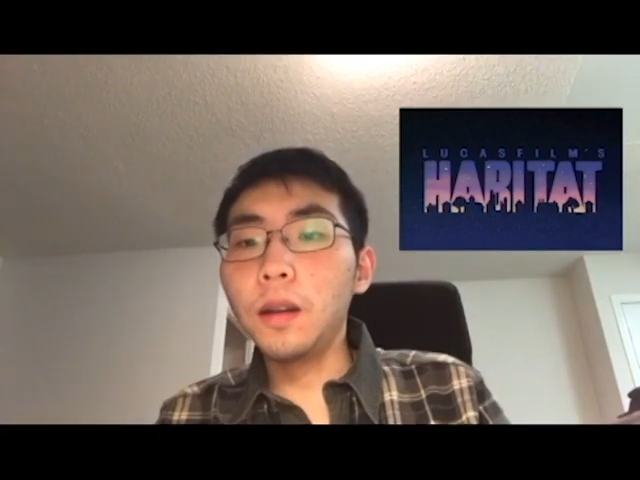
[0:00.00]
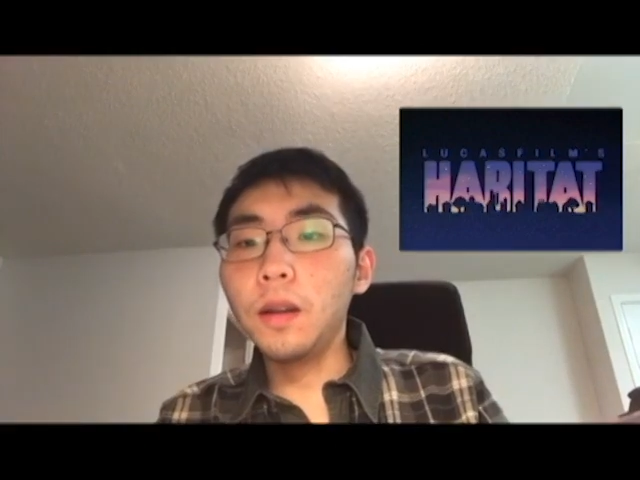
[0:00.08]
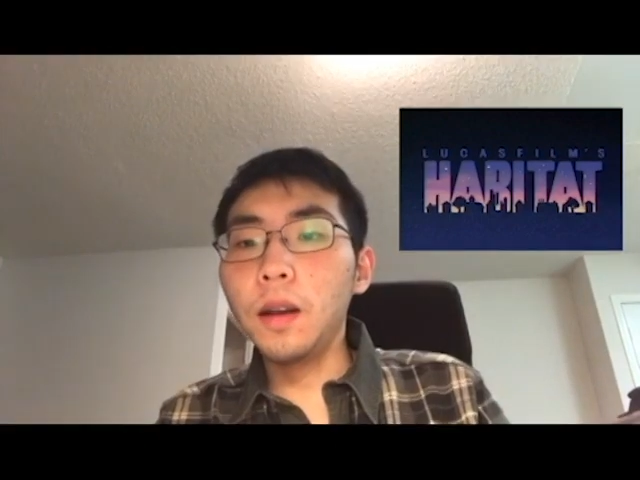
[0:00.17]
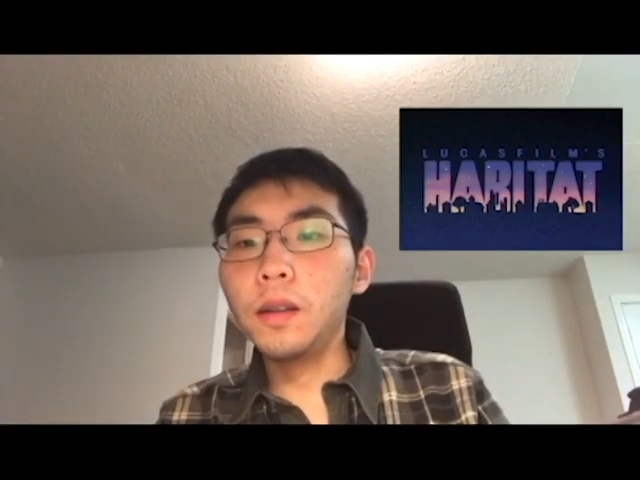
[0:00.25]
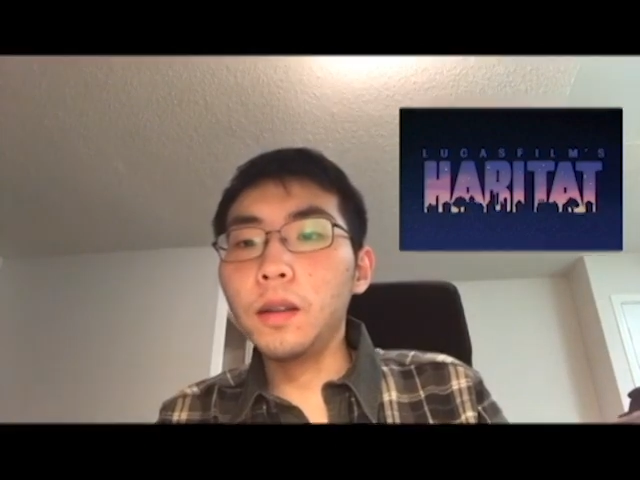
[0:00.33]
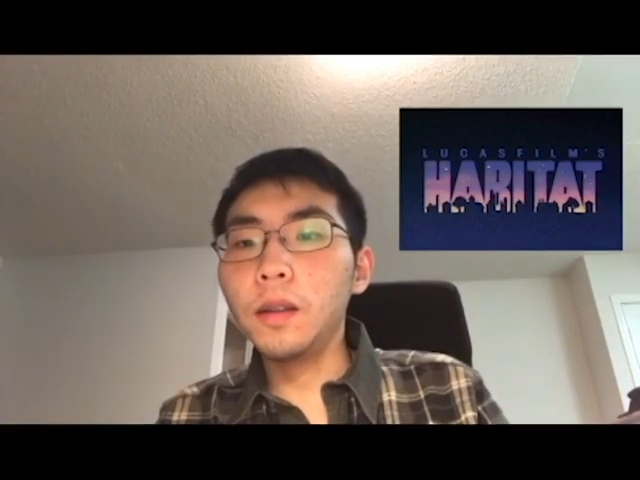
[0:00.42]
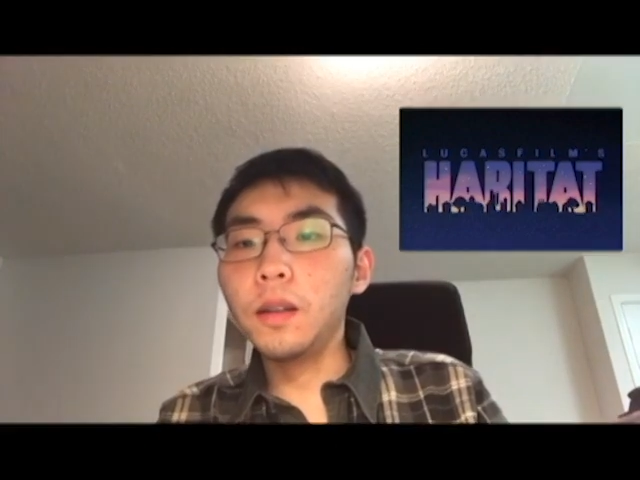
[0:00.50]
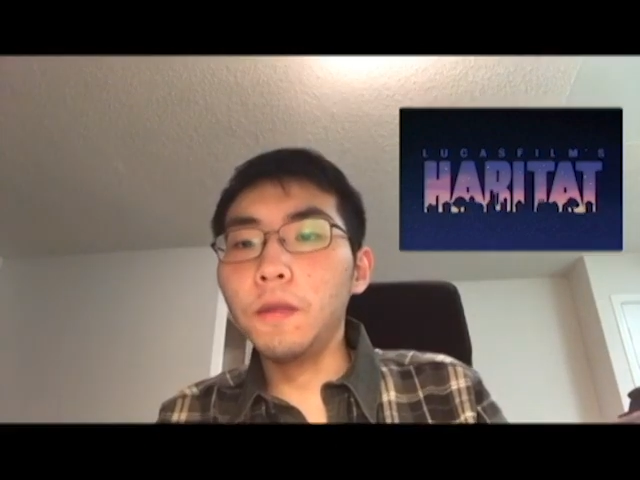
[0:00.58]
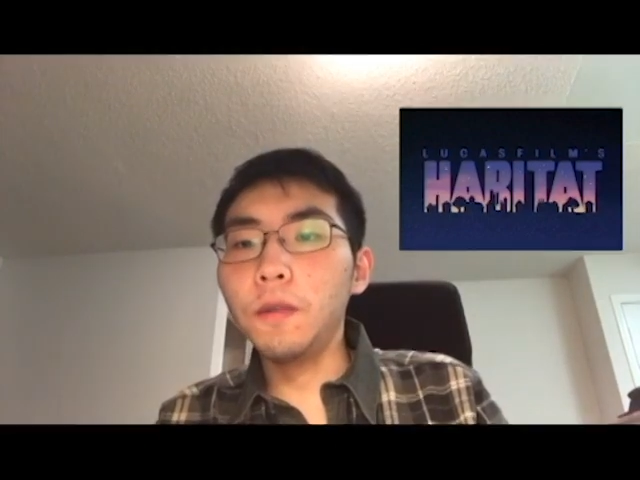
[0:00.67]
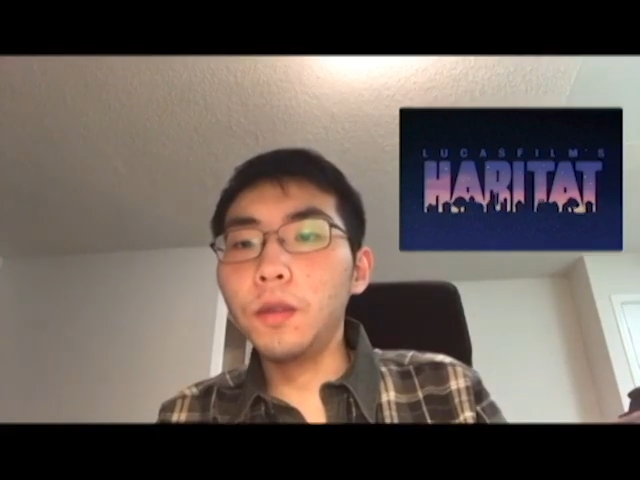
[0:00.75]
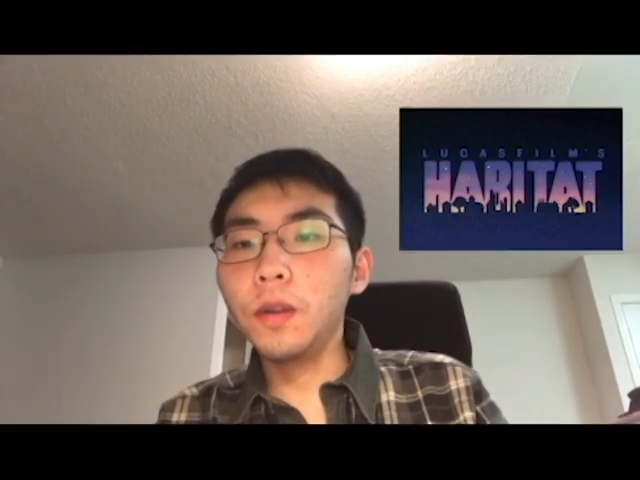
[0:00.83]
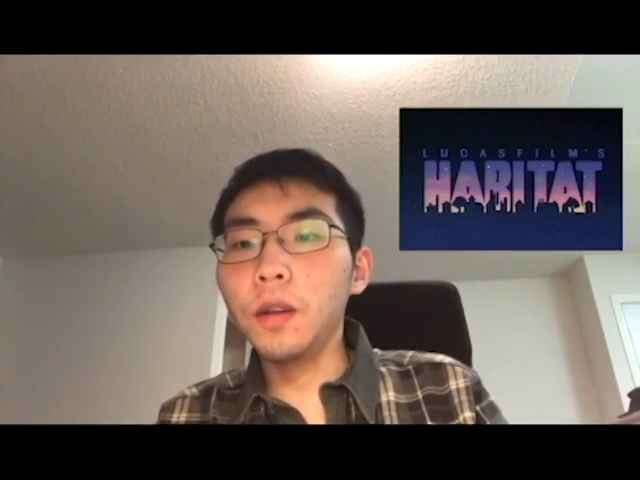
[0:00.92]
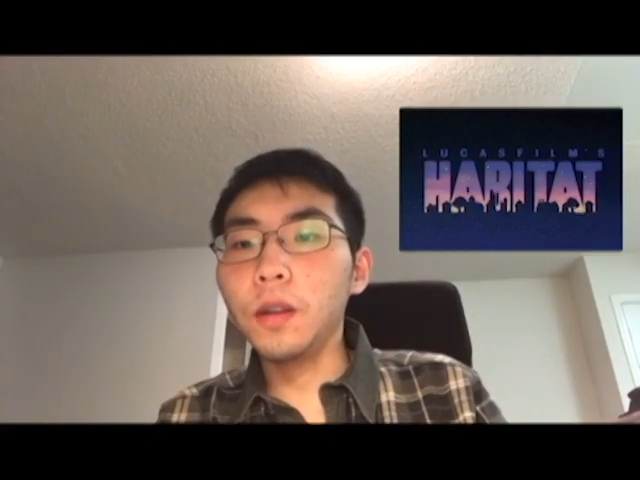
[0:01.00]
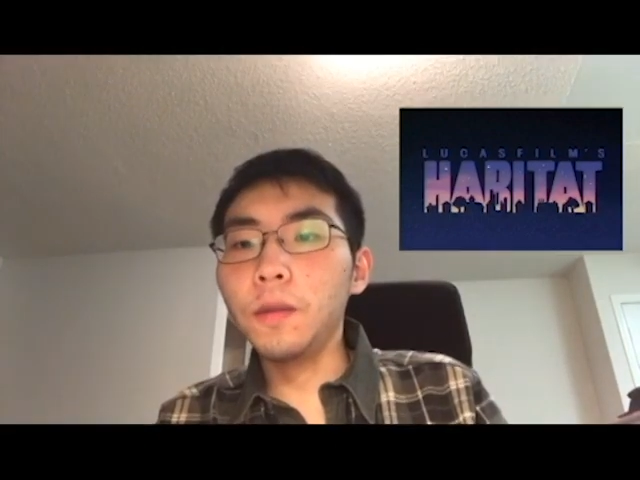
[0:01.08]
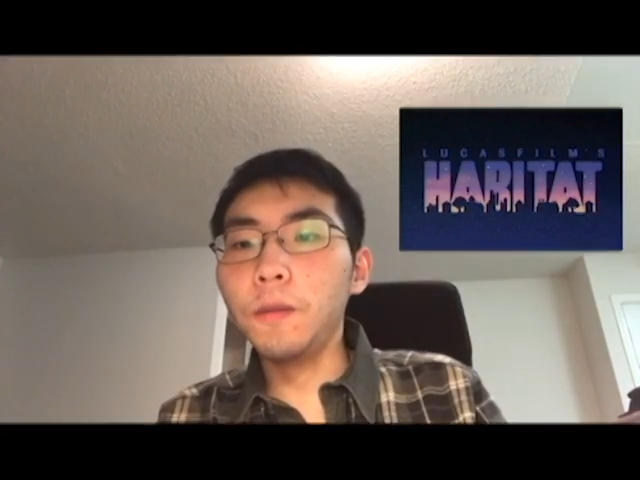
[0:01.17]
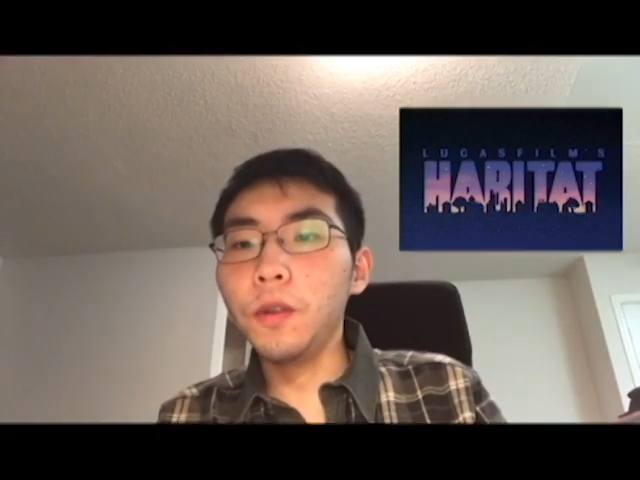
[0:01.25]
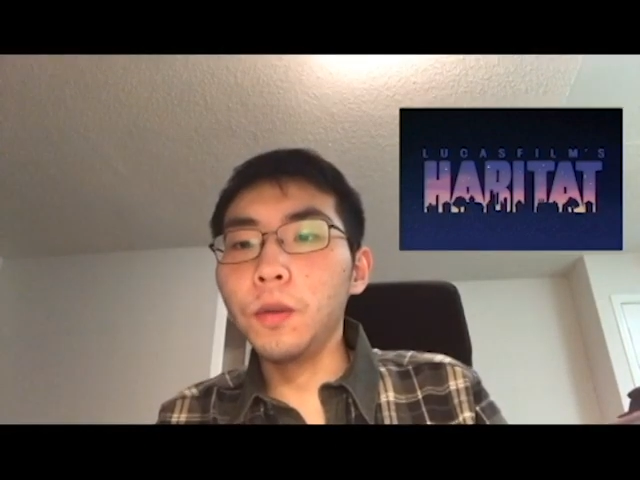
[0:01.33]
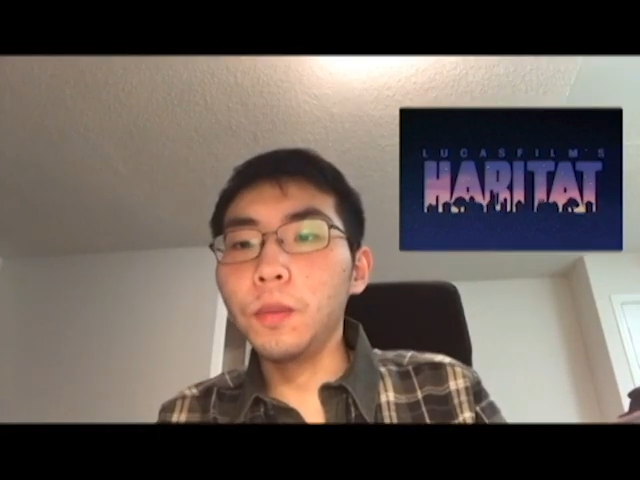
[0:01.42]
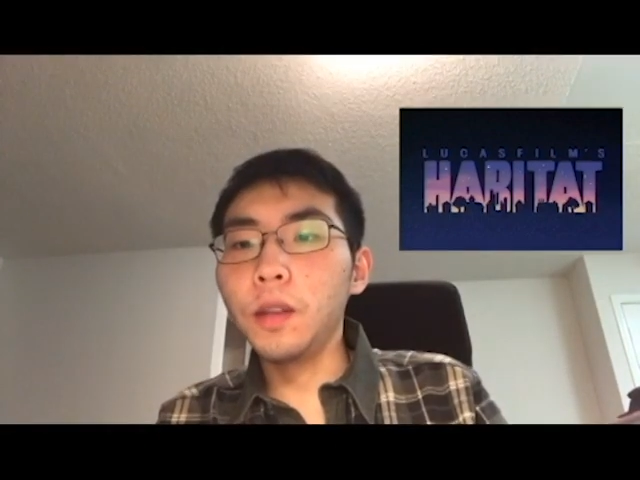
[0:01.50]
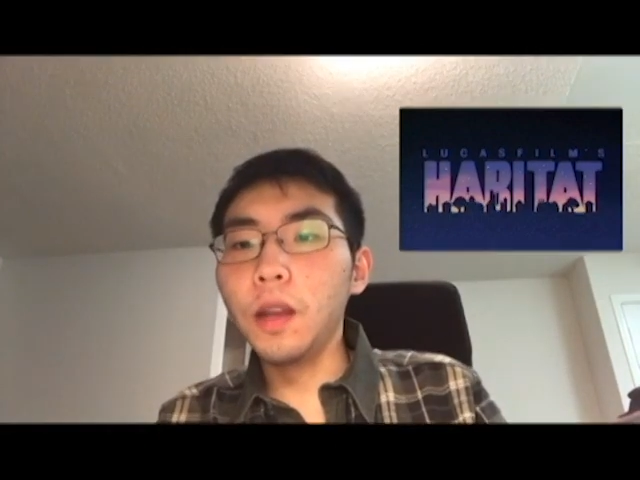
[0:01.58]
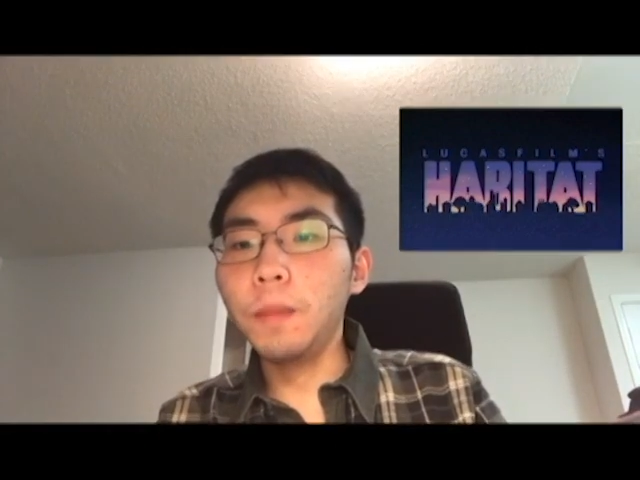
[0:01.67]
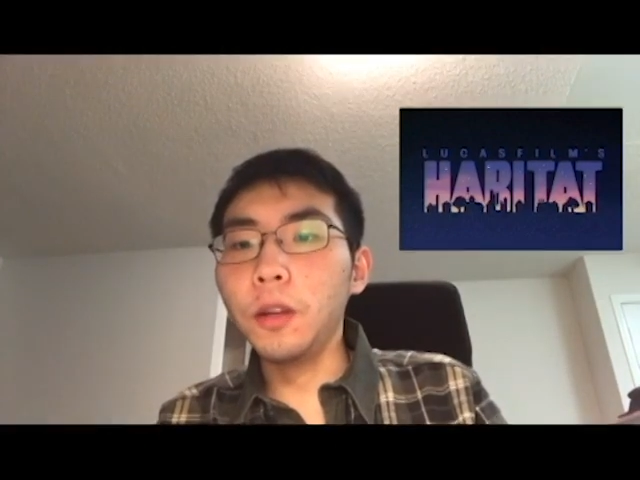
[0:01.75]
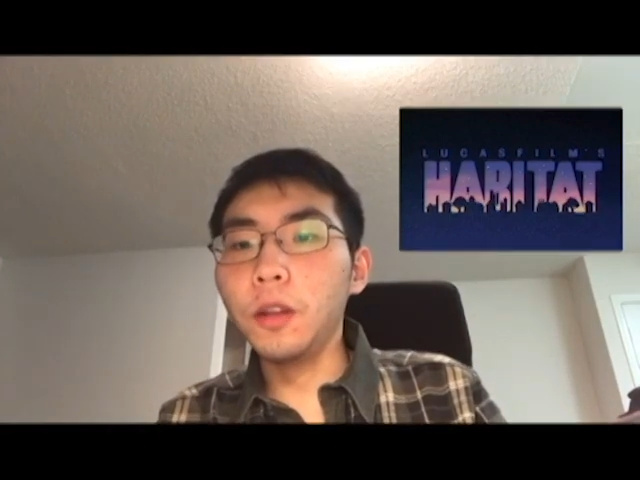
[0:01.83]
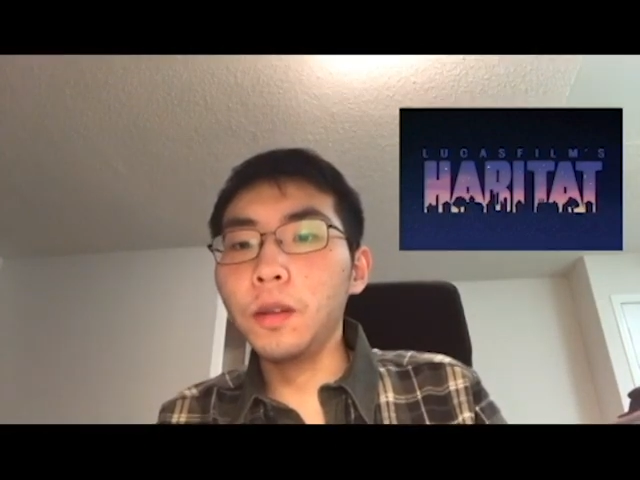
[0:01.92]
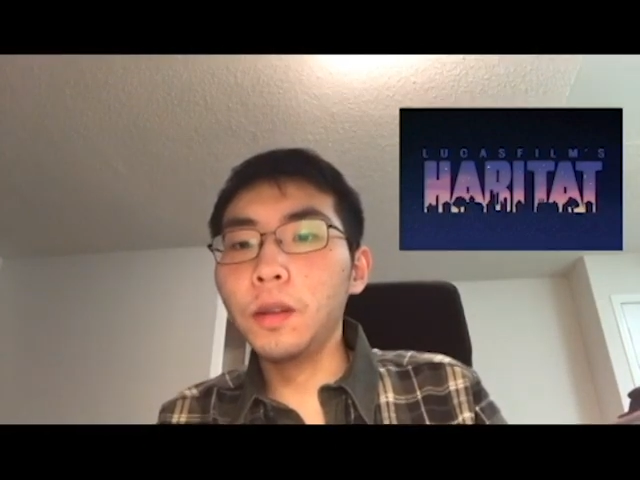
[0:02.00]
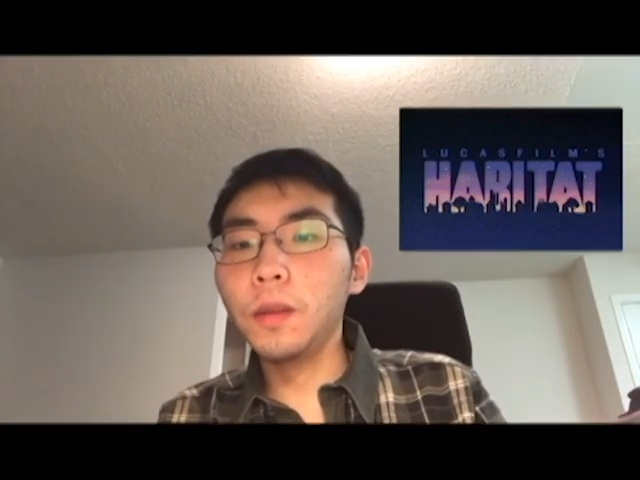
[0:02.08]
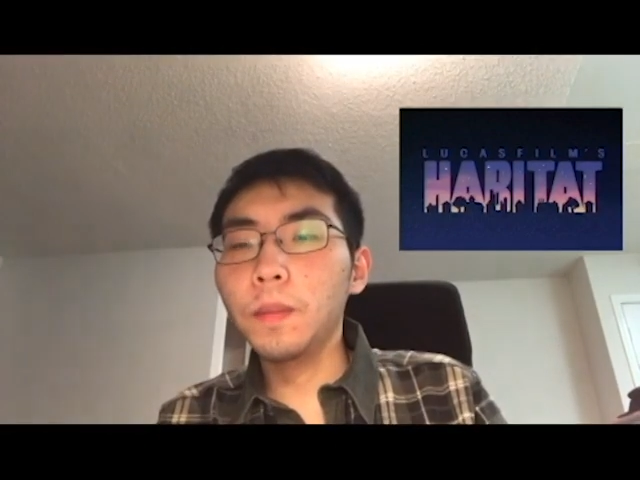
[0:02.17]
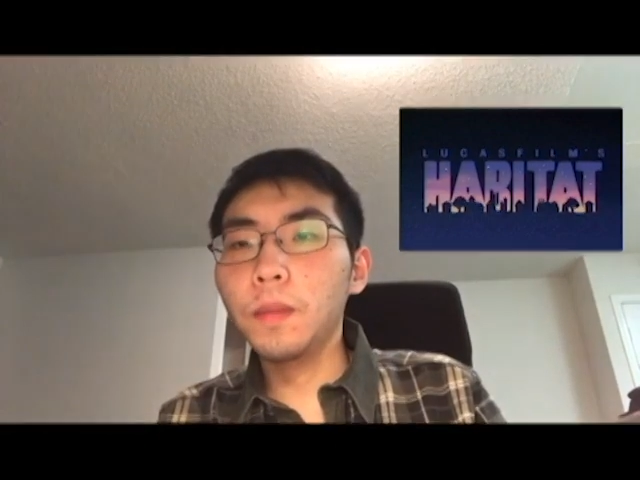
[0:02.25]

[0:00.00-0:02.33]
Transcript: Lessons of Lucasfilm's Habitats,